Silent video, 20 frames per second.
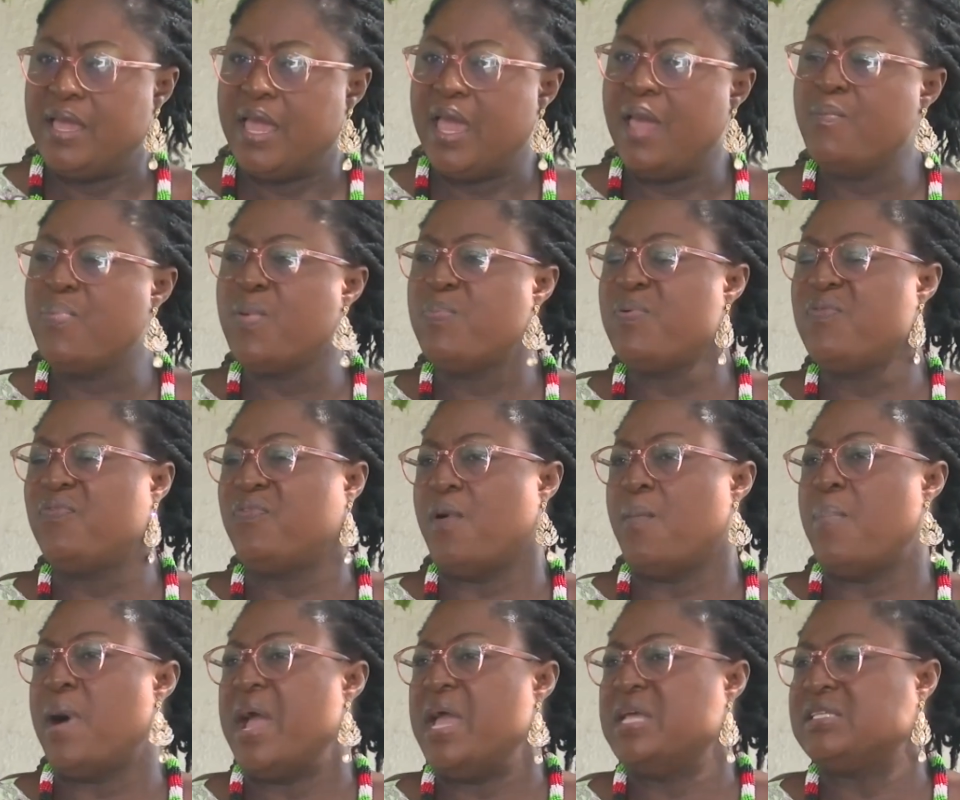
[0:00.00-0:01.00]
MPP for
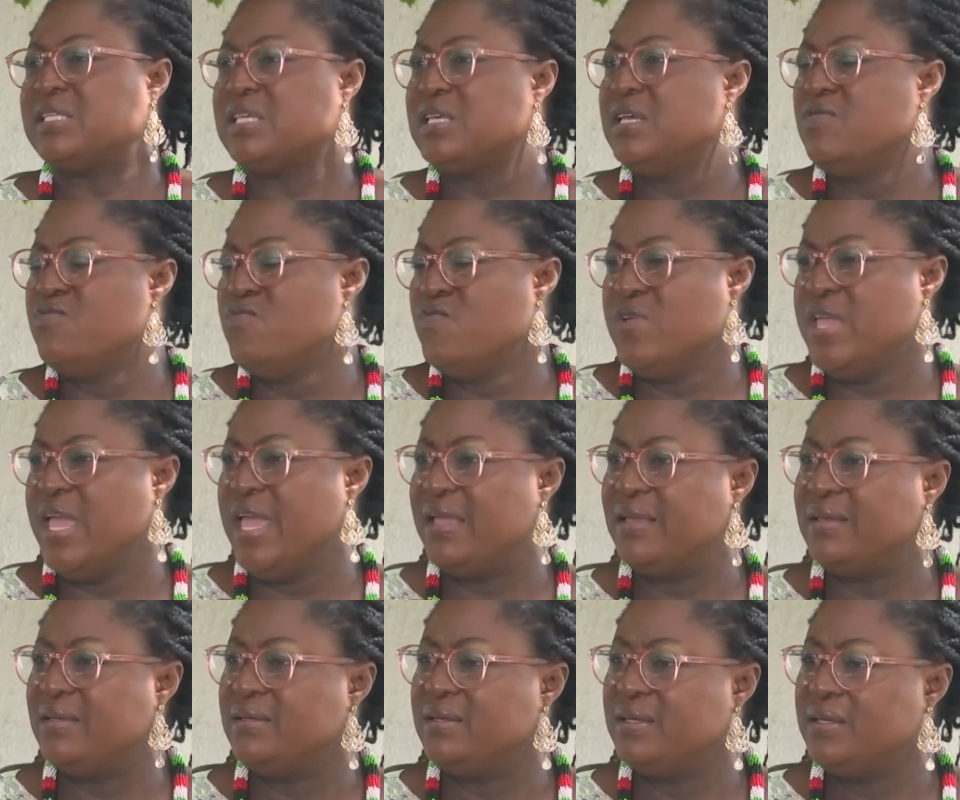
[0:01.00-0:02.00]
by see ye hu ye.
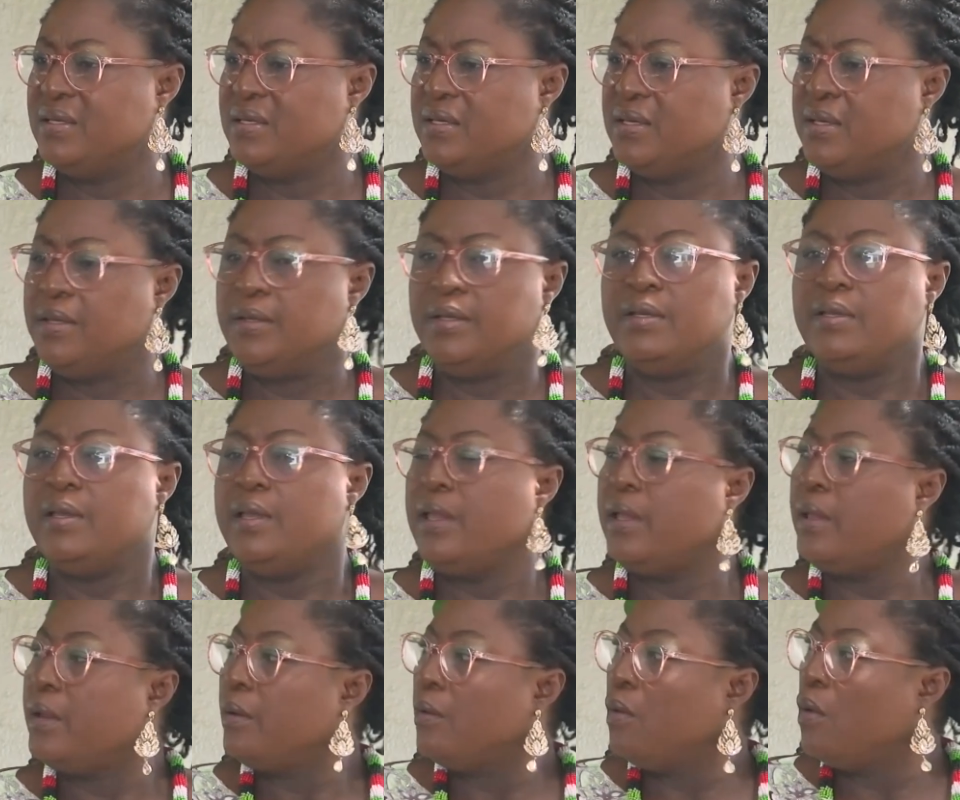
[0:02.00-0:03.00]

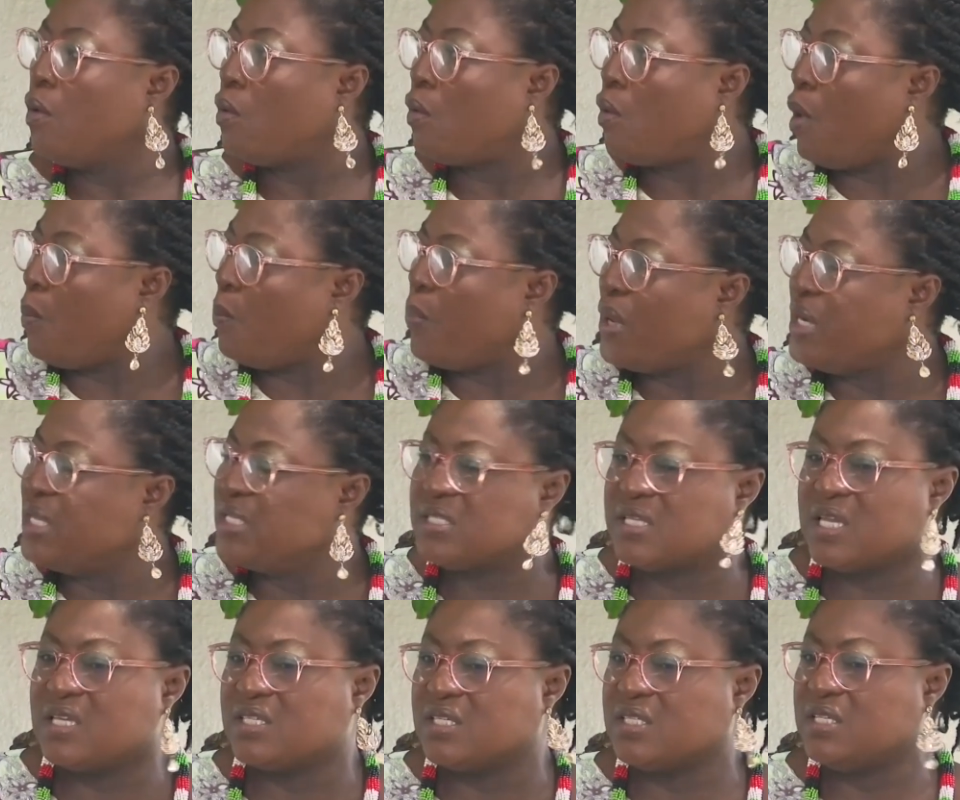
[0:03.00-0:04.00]
Uko police
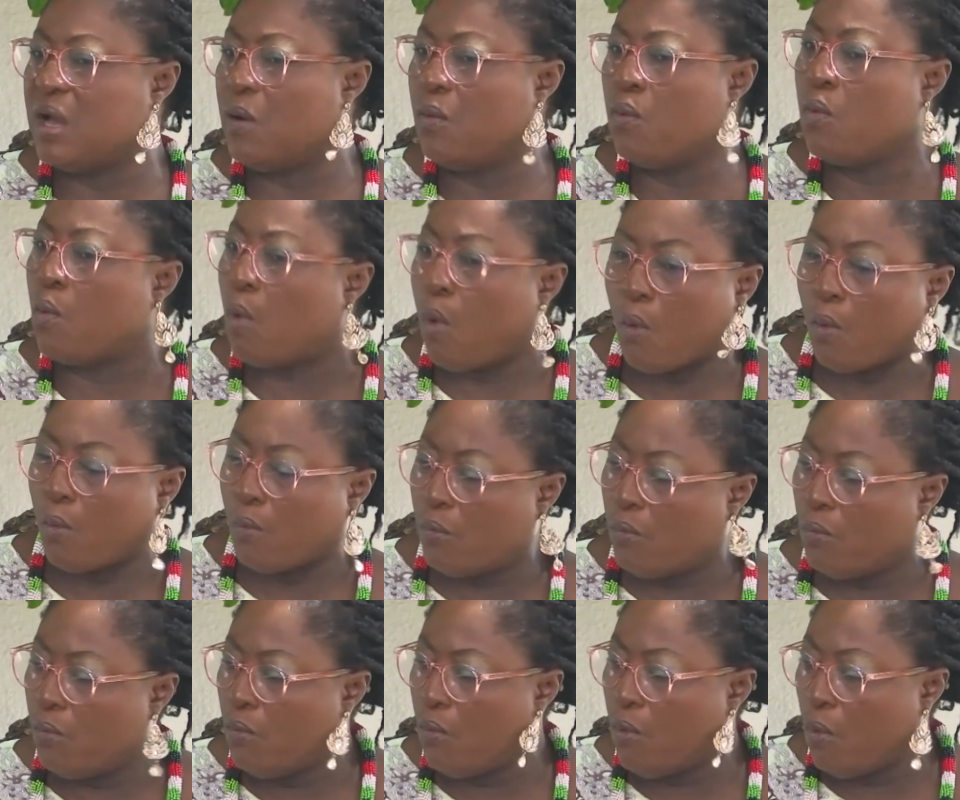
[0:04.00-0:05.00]
station na
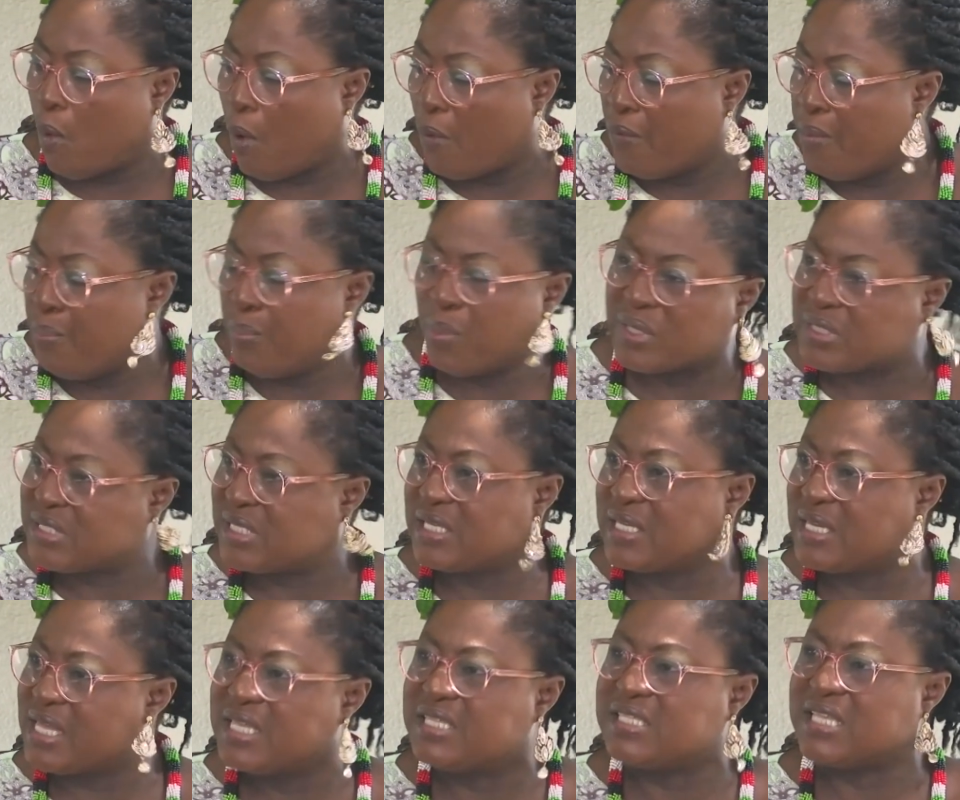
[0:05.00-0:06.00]
uko report
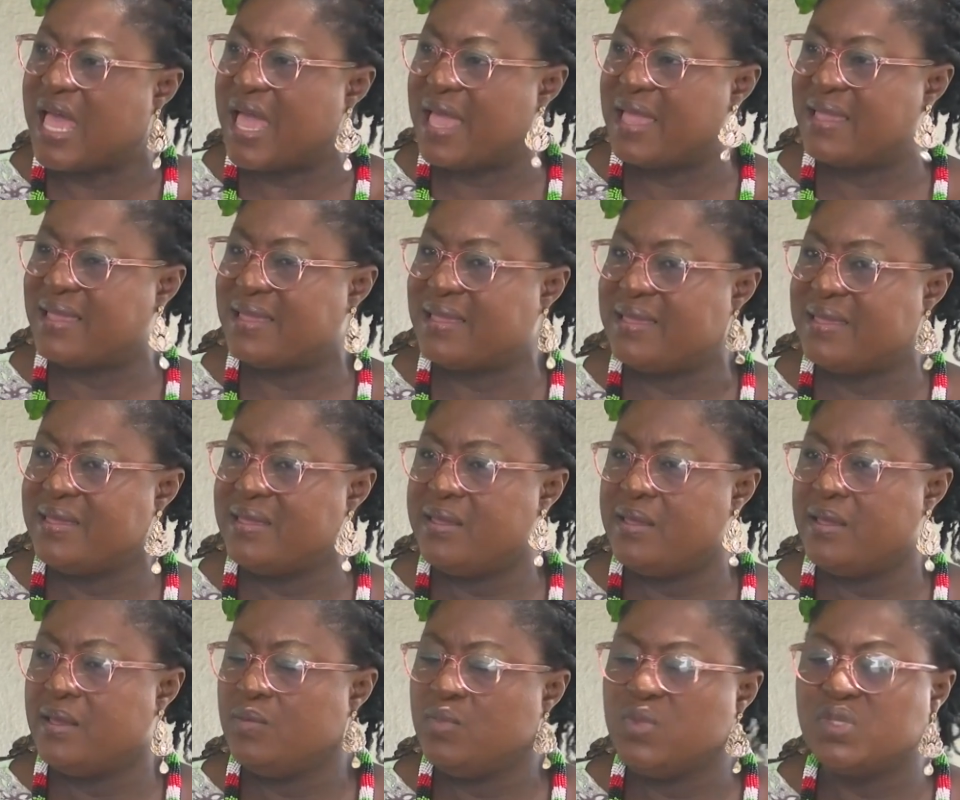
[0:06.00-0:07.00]
case.
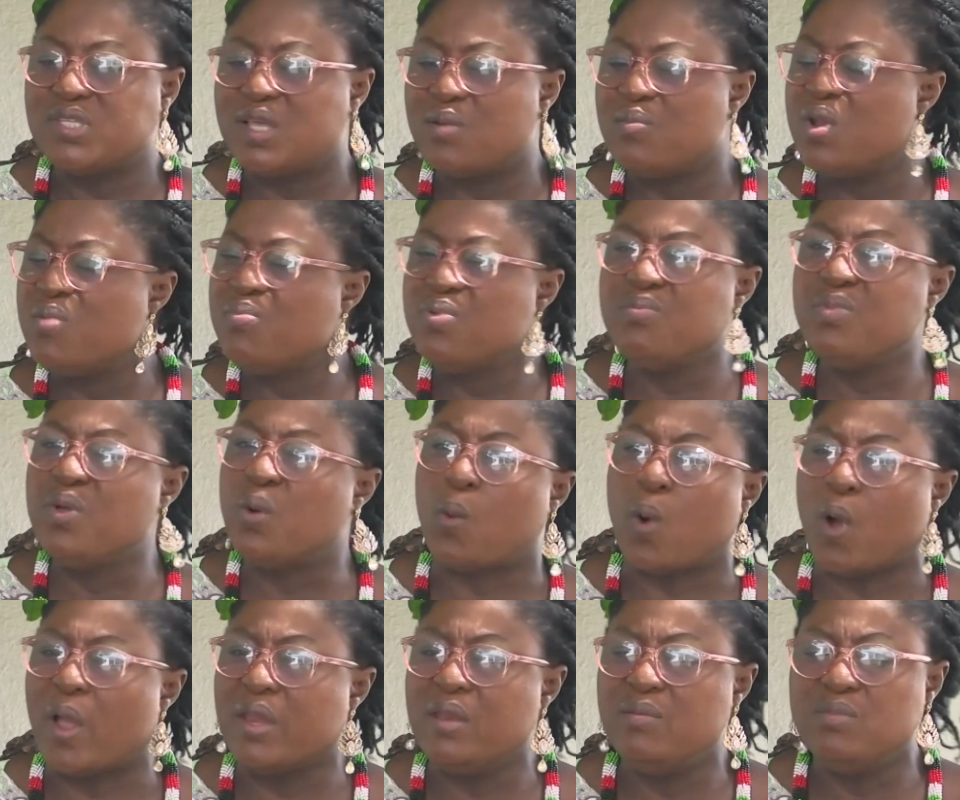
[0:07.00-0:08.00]
Me see maybe me
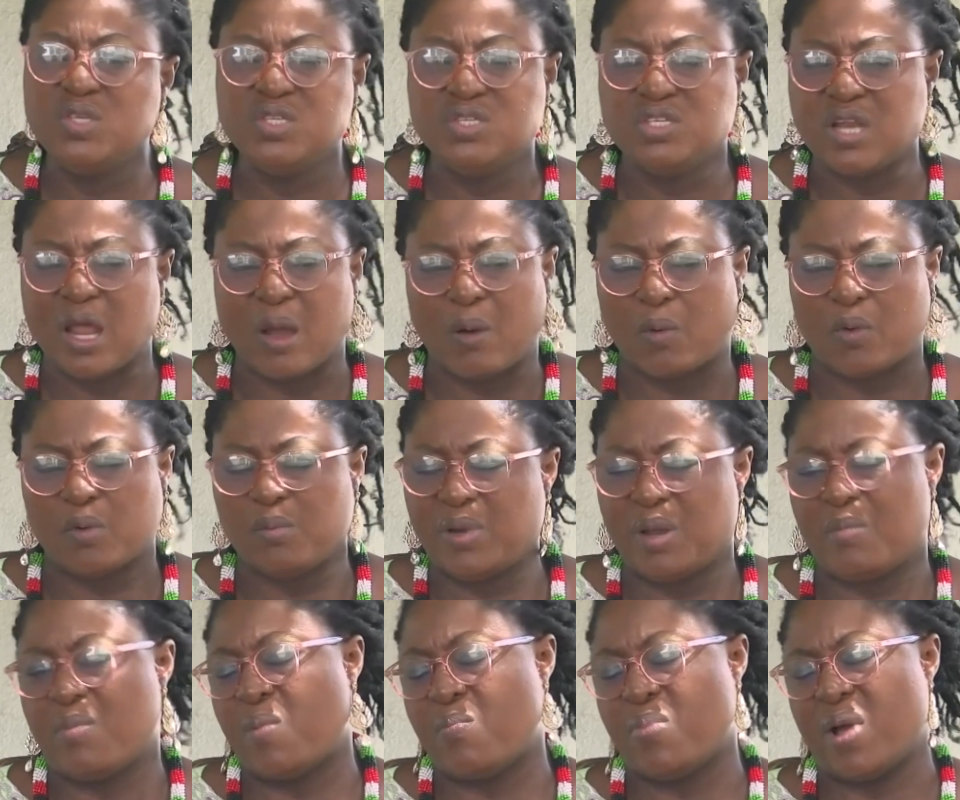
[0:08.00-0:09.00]
kwa enemy jina honom na
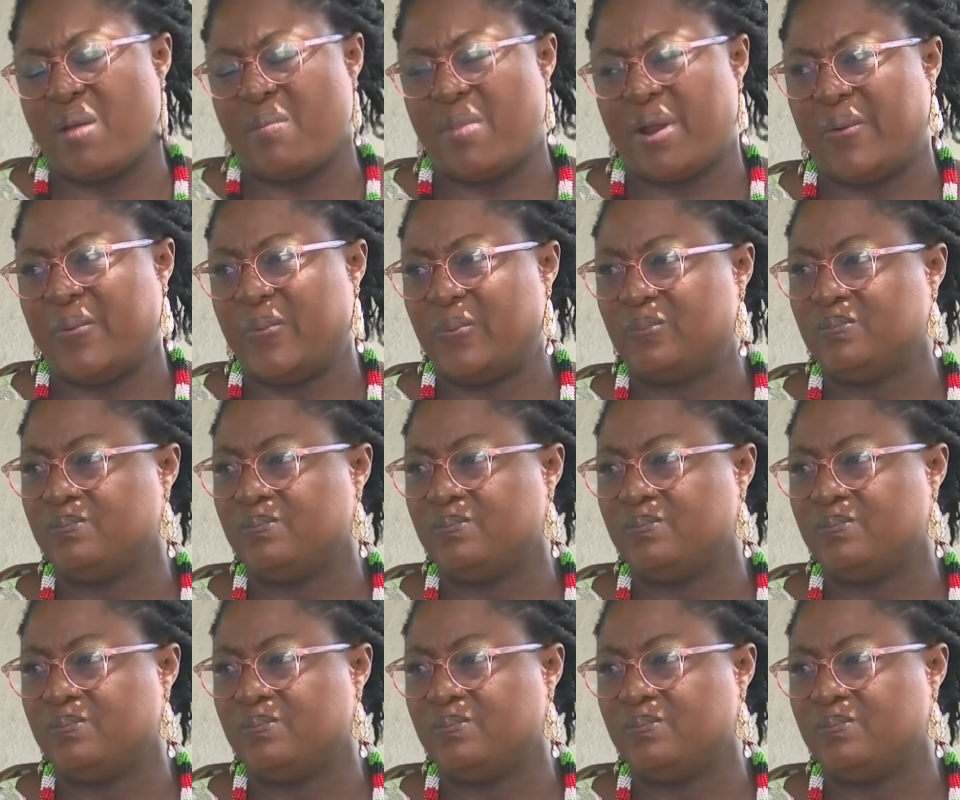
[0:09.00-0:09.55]
mabai mano.